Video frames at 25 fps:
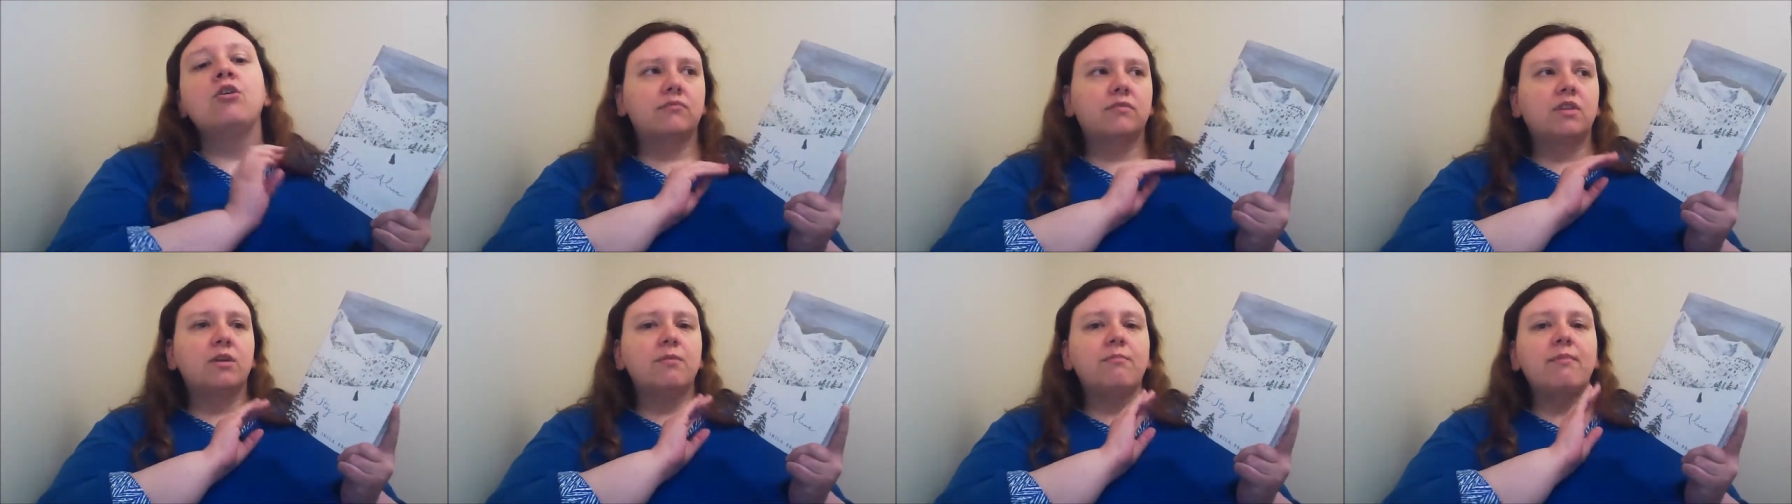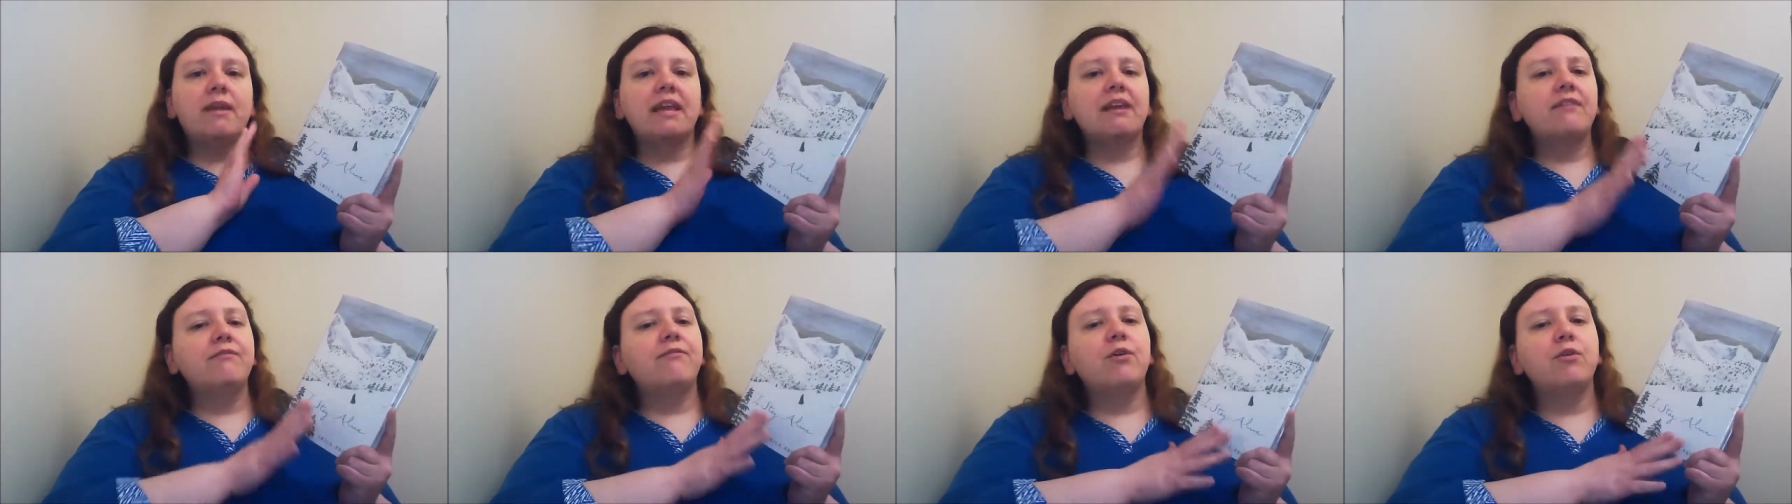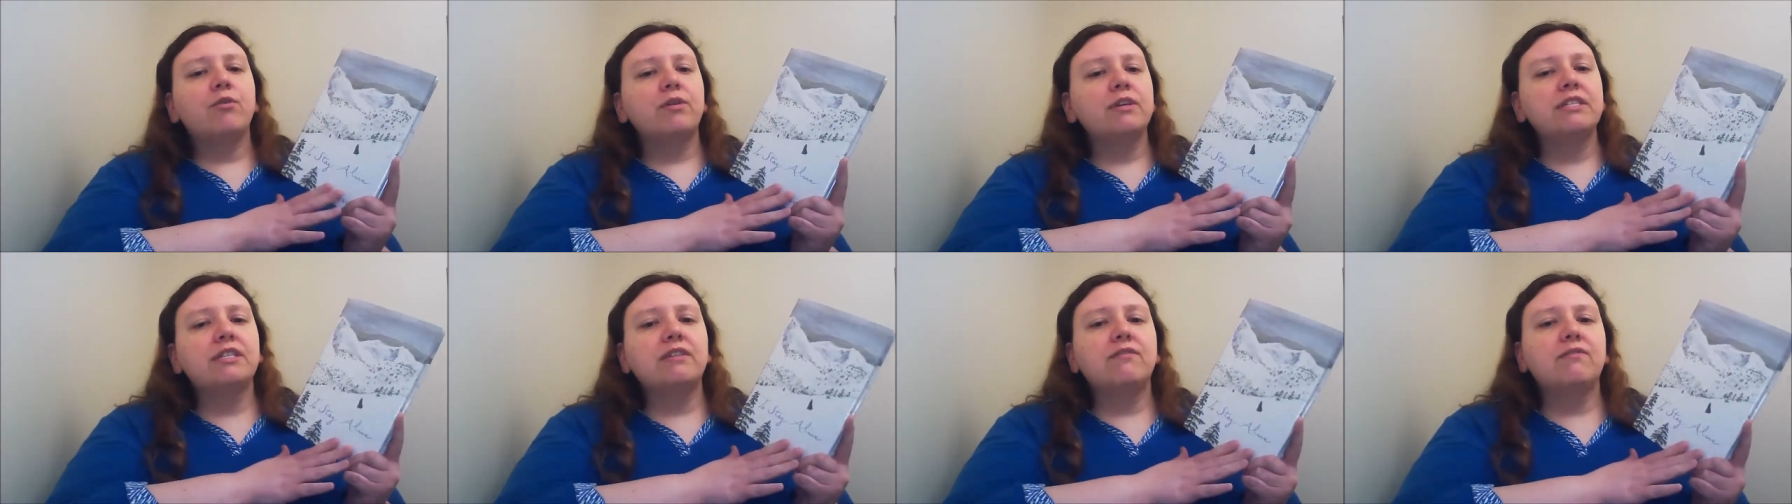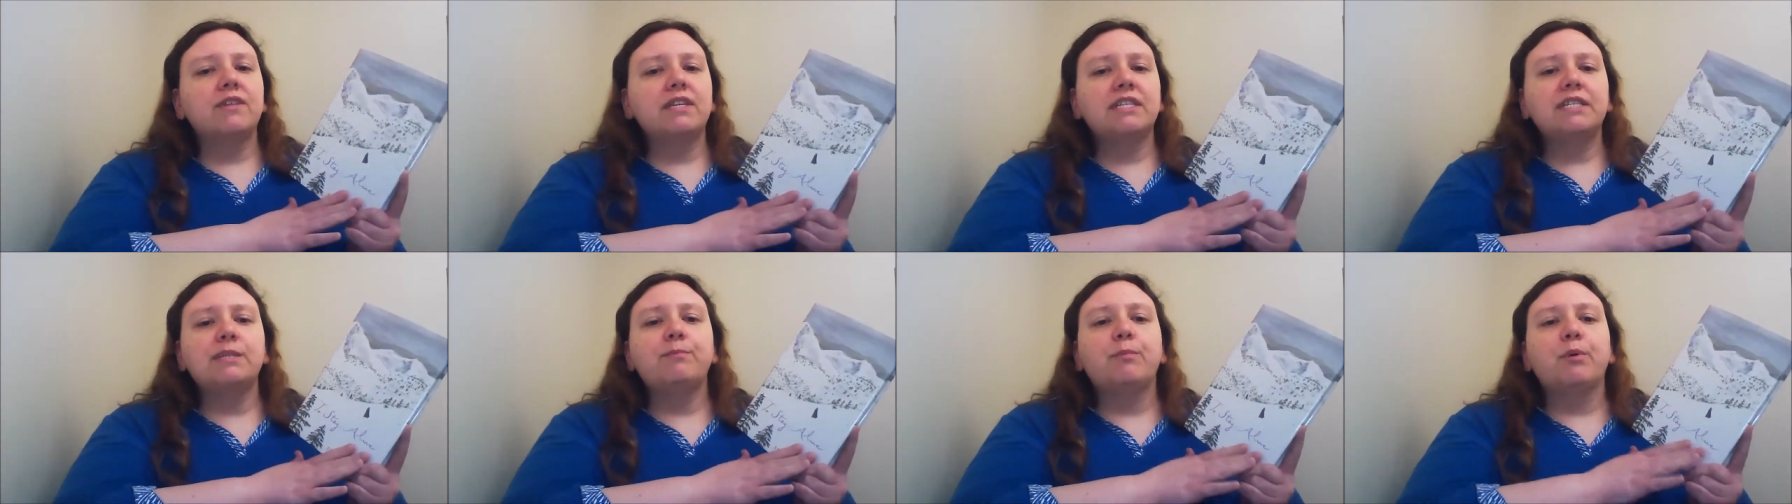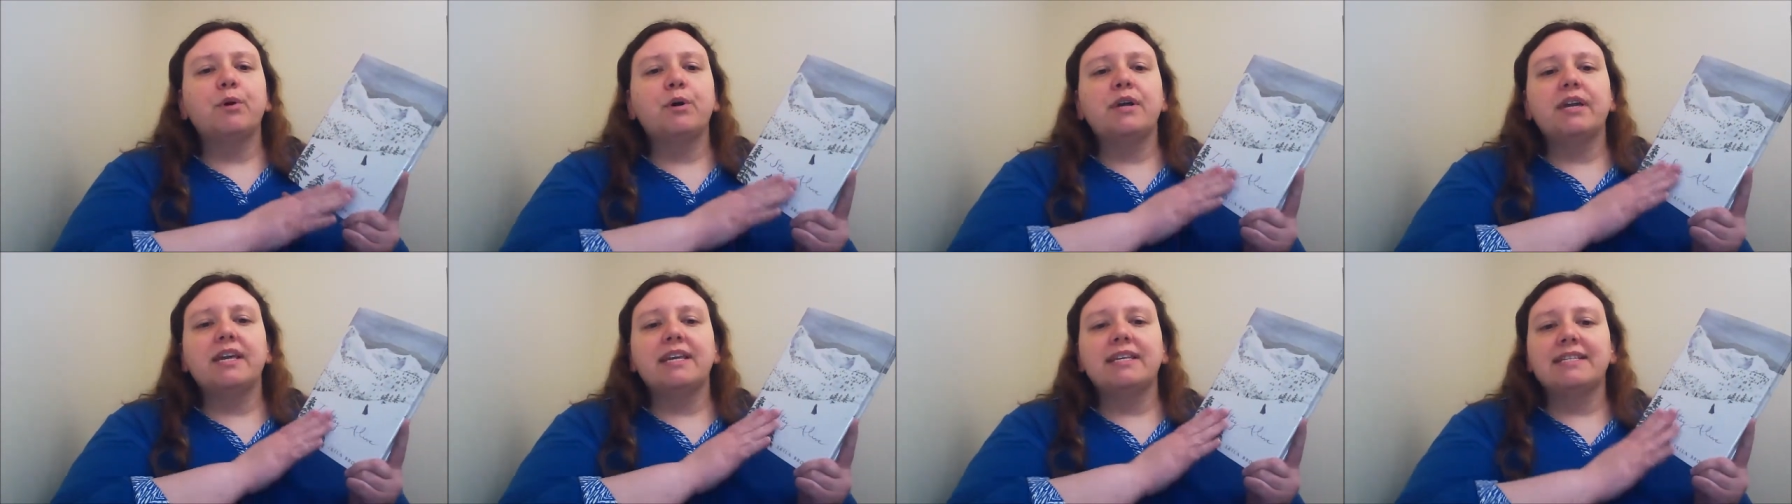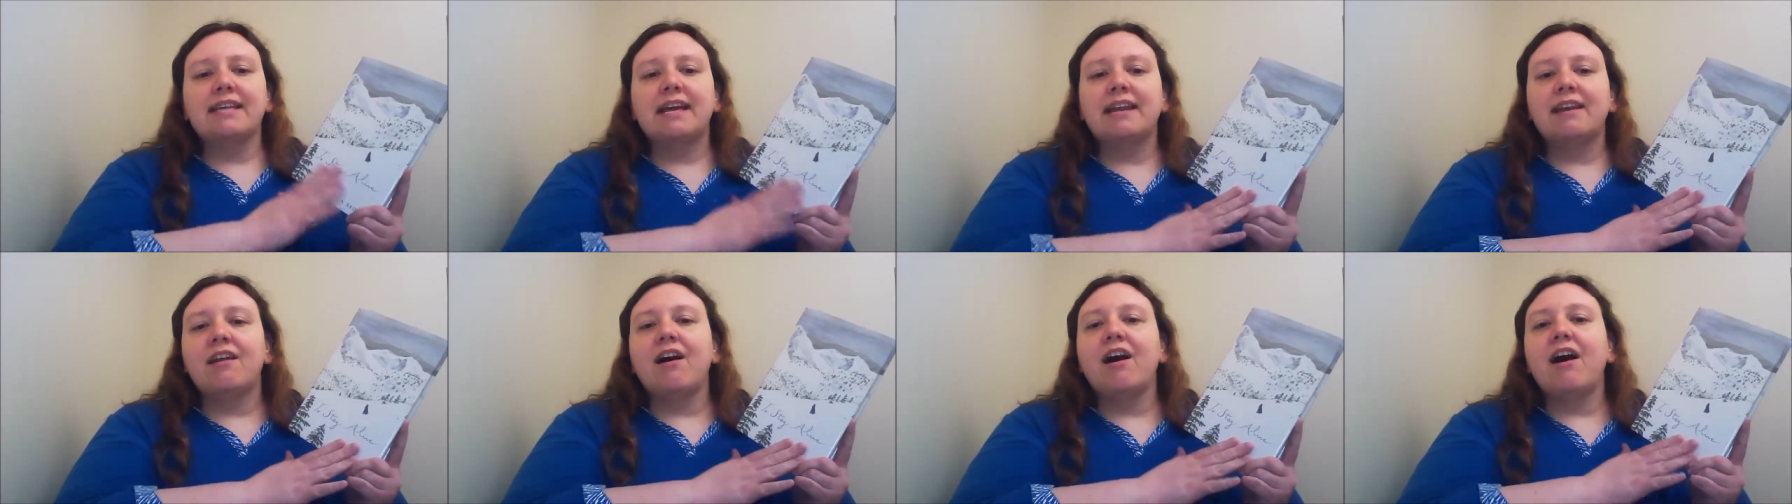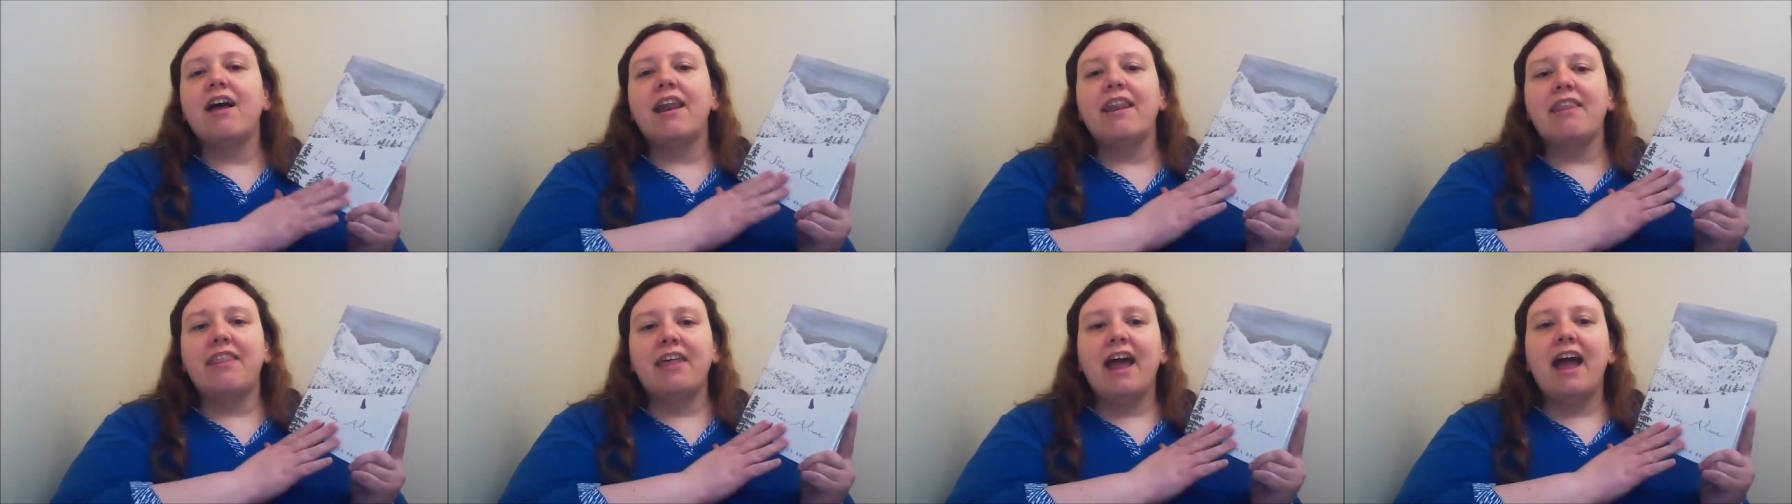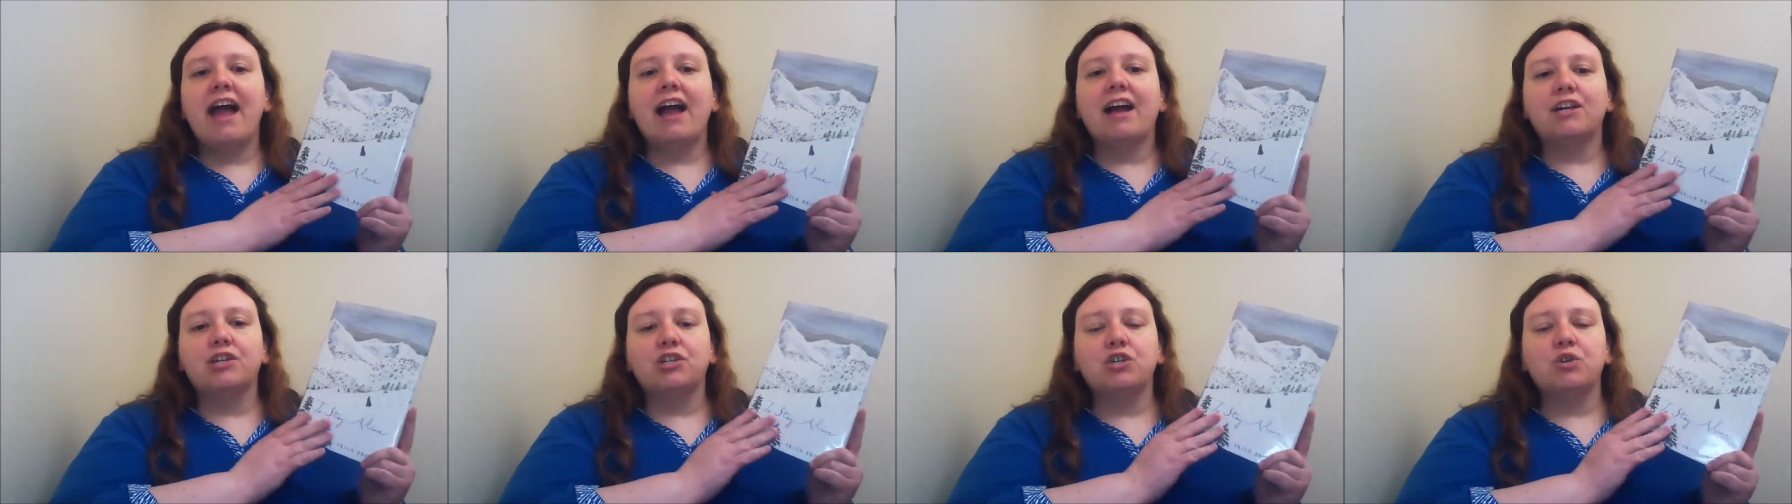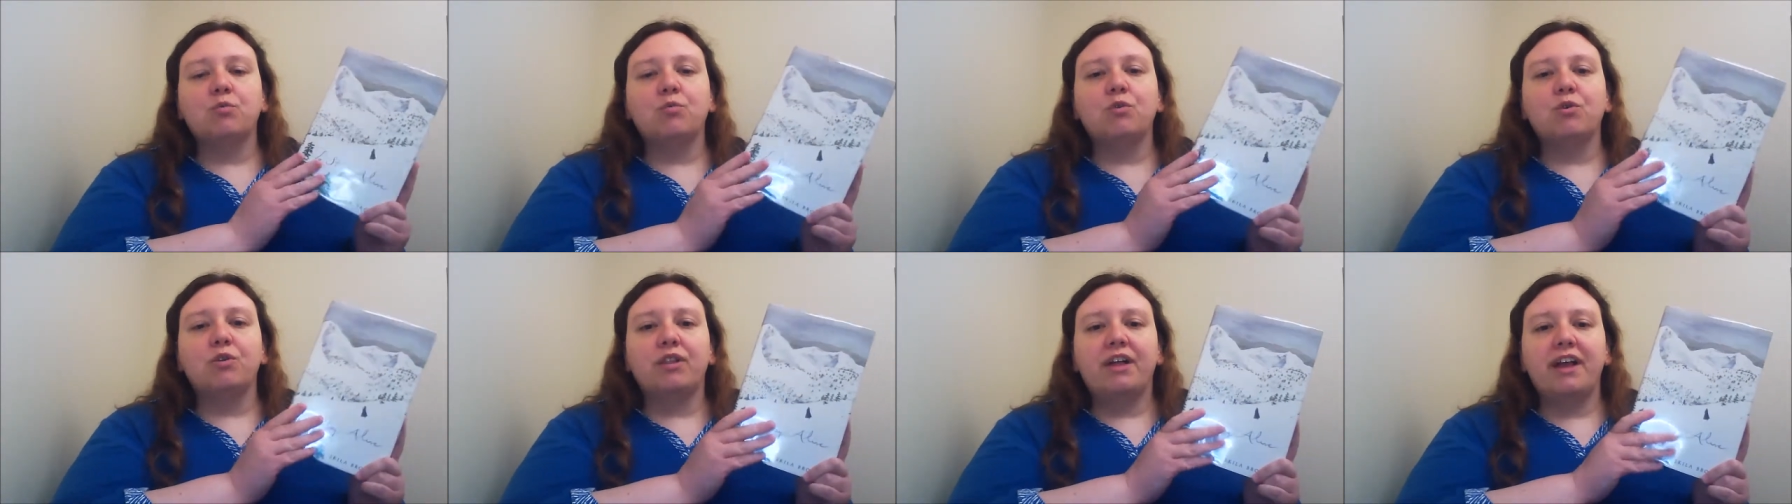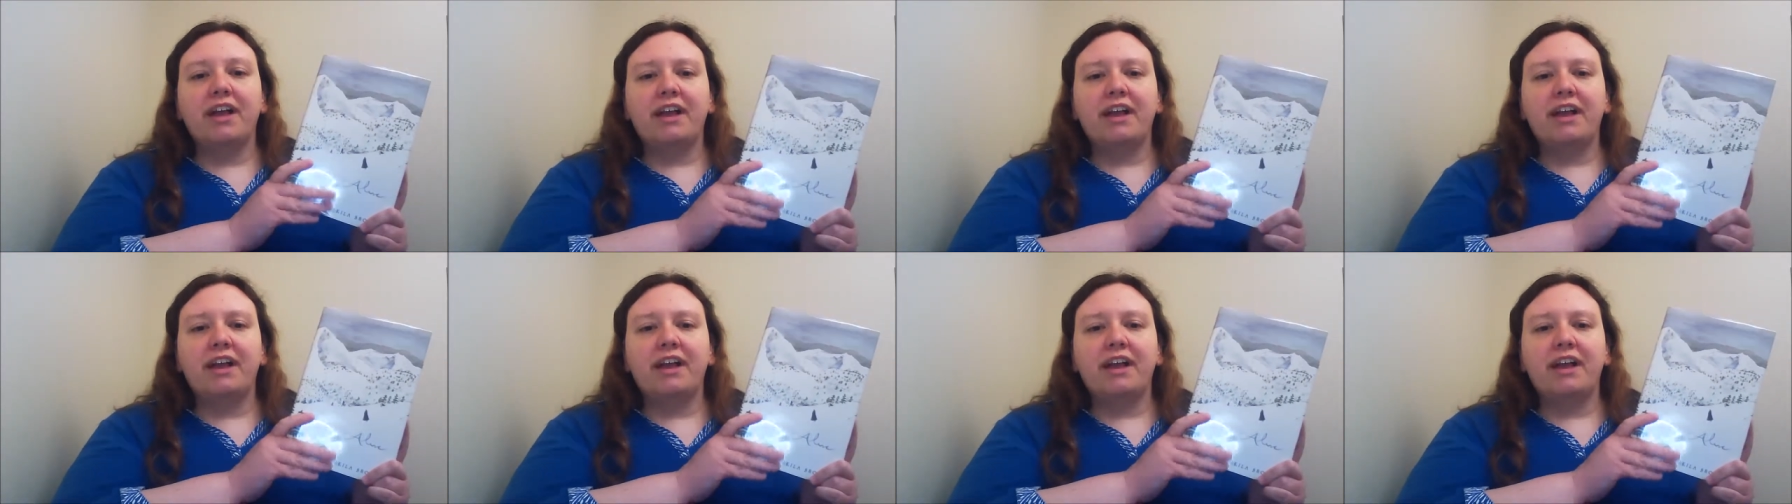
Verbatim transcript: The main focus of this book is not the actual,